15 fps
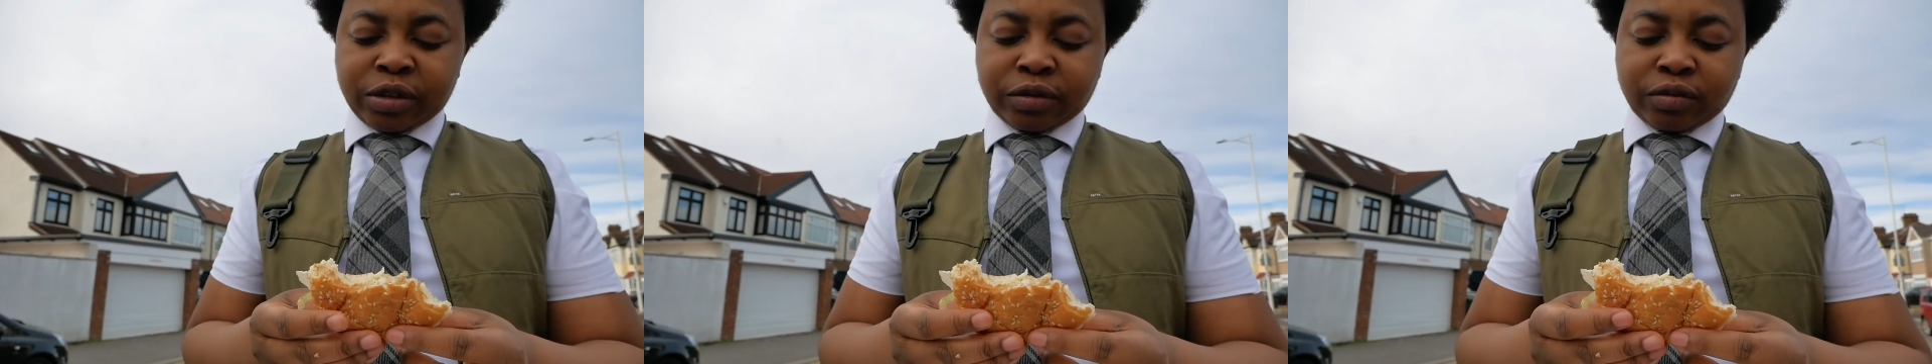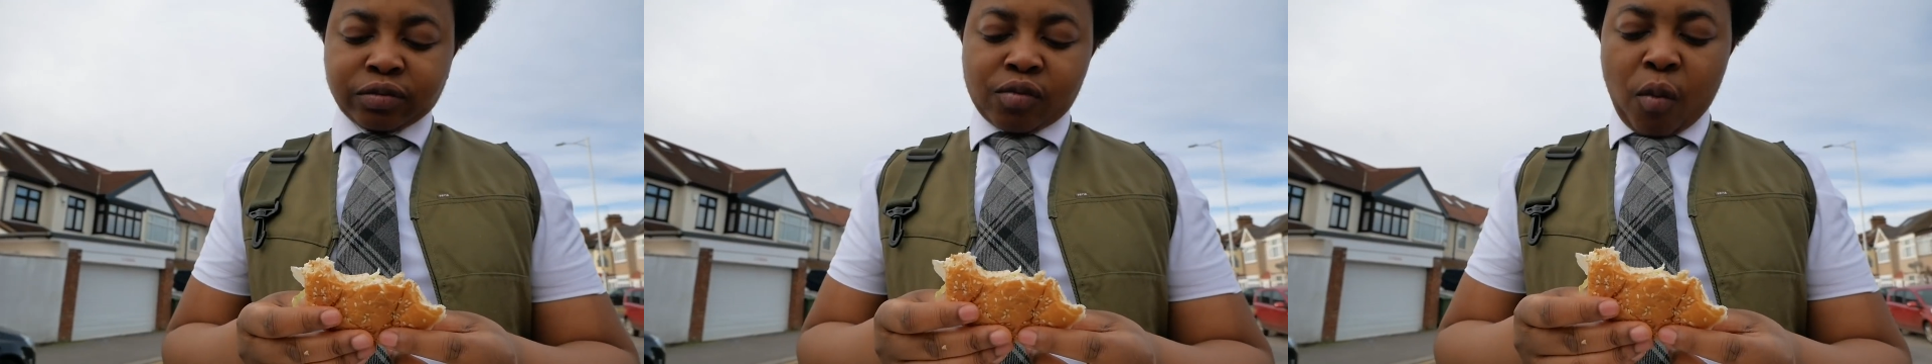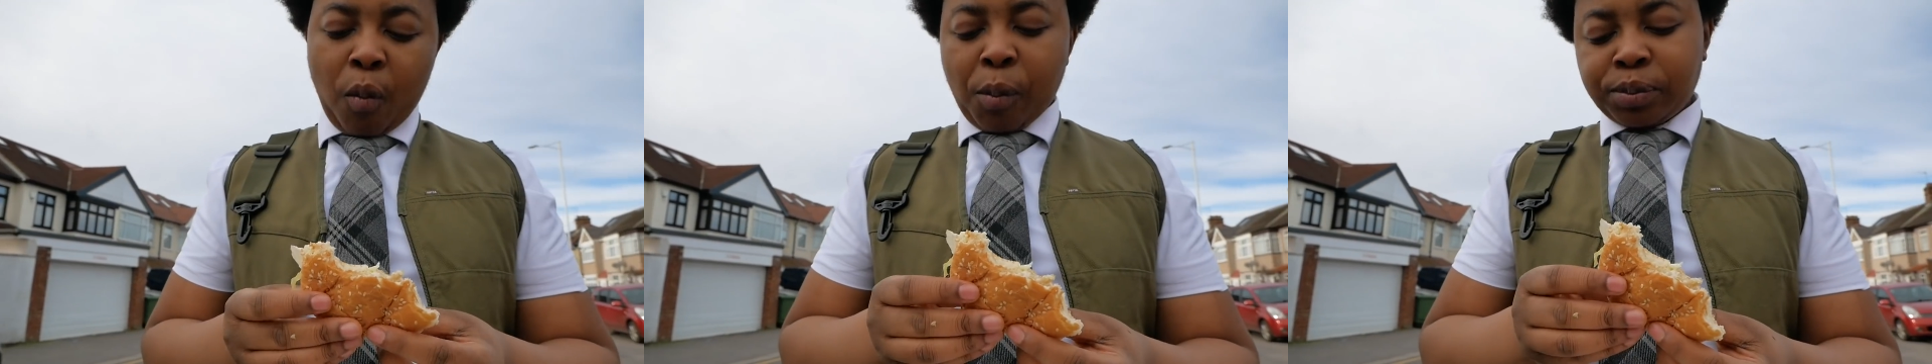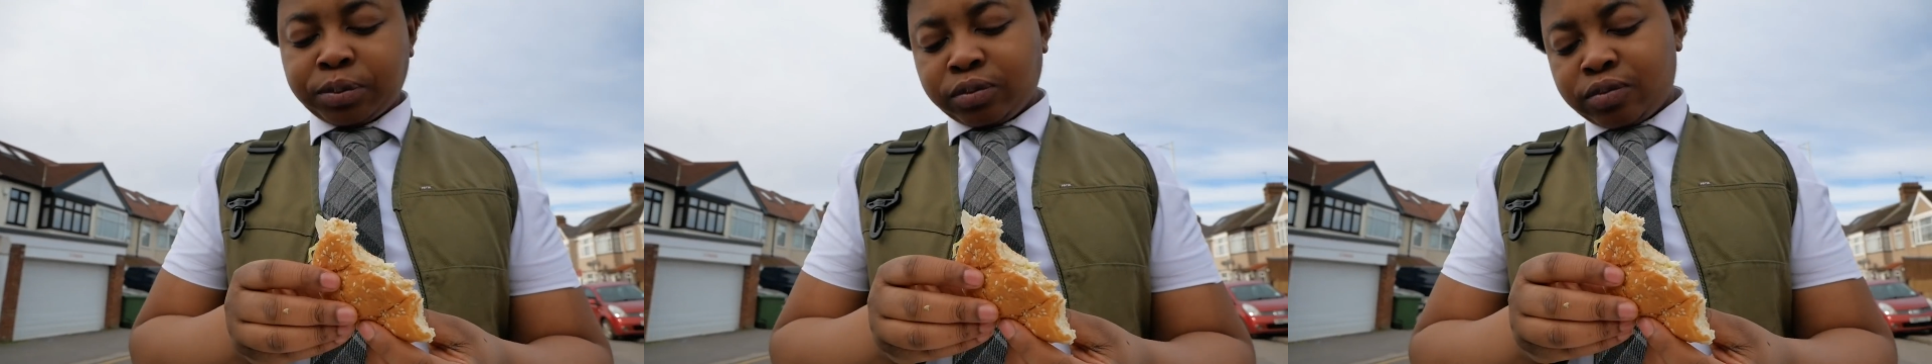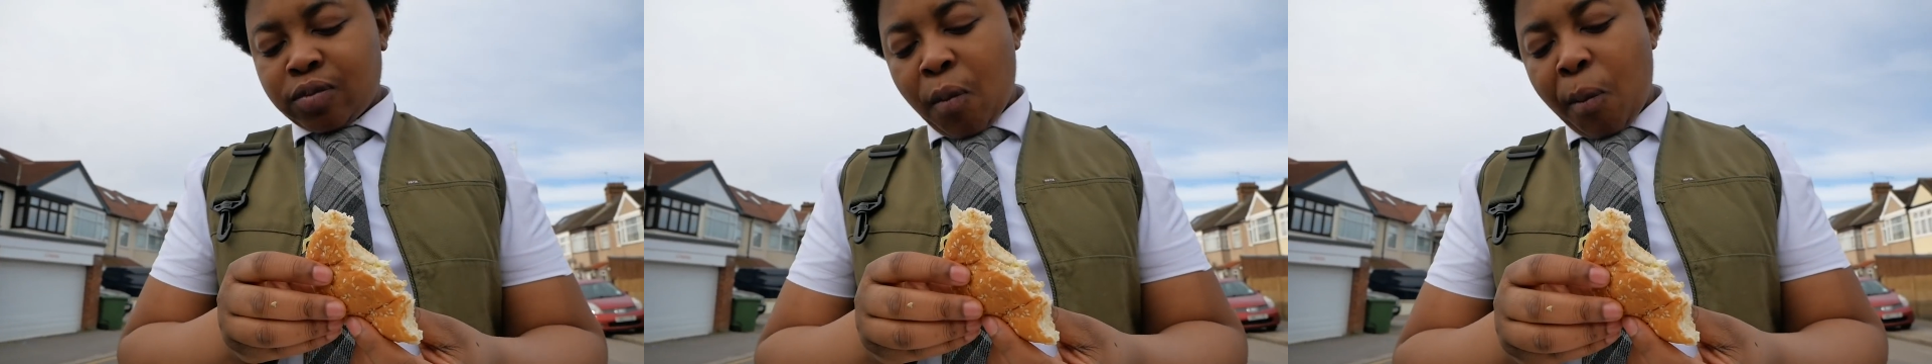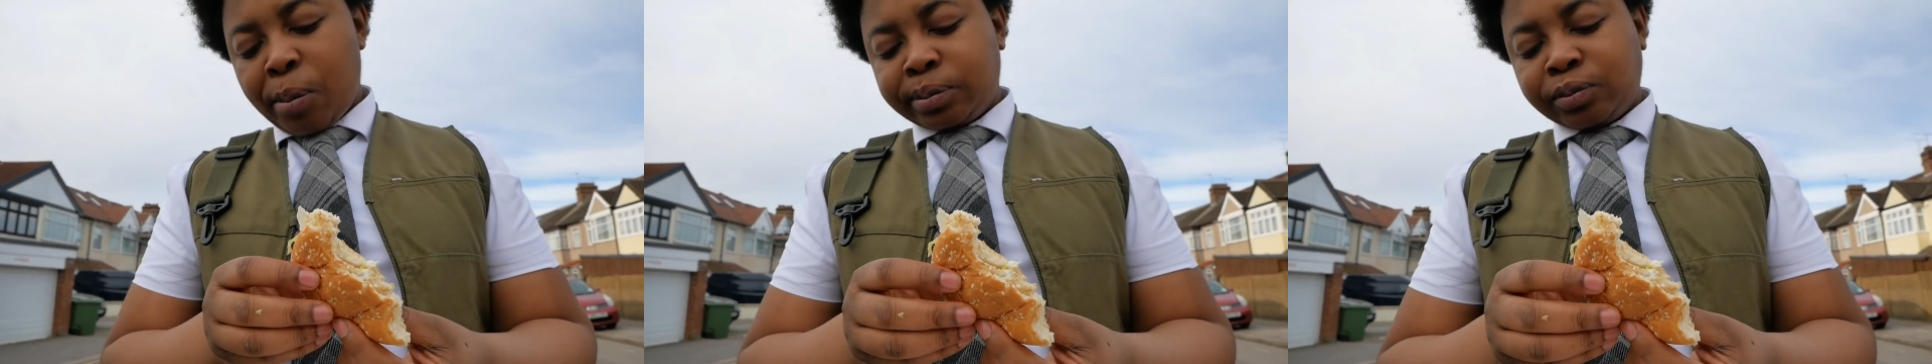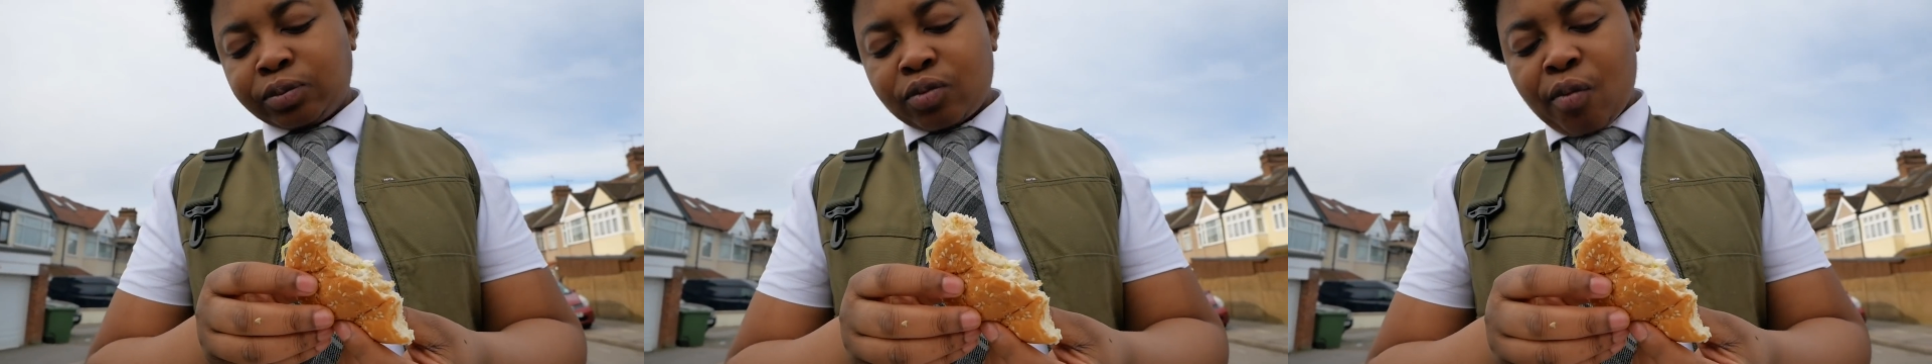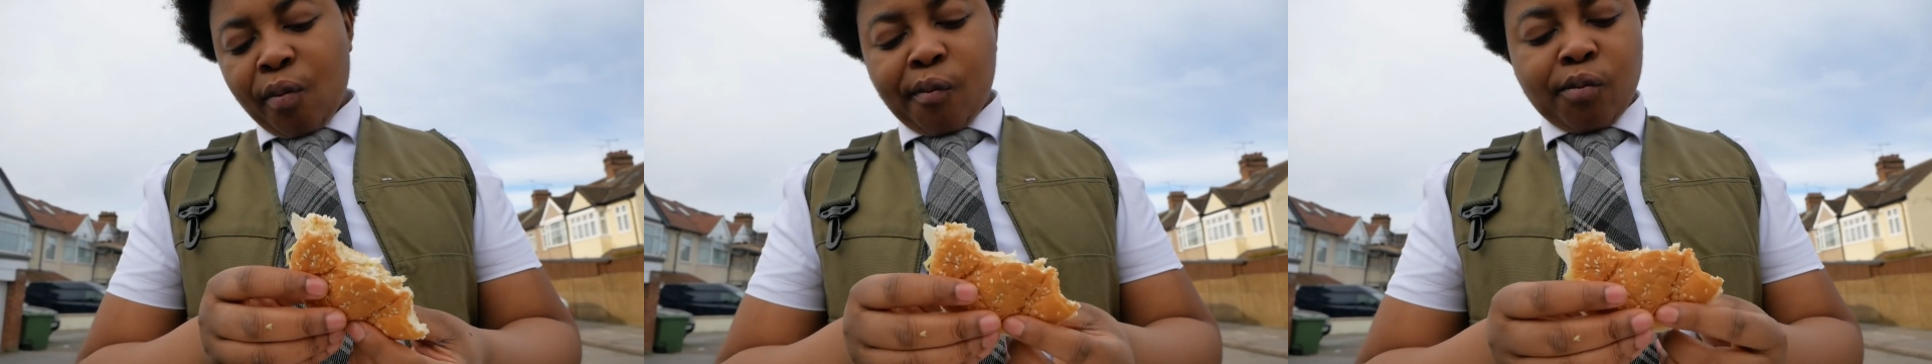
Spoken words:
the burger would have to hold